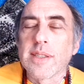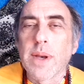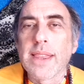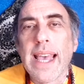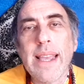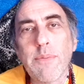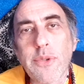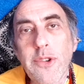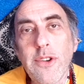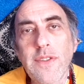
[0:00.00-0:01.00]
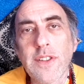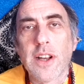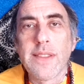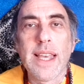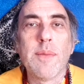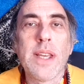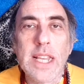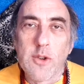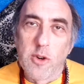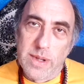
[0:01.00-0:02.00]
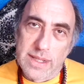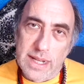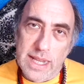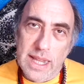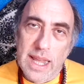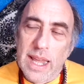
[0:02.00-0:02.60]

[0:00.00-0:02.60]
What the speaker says: but they improved on them enormously.